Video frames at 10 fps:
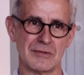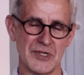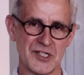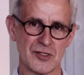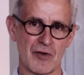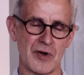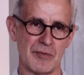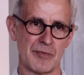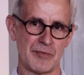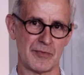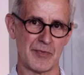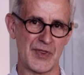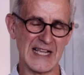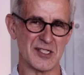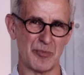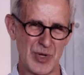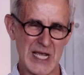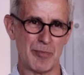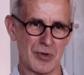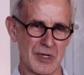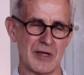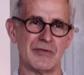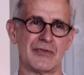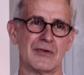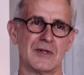which is often things that people have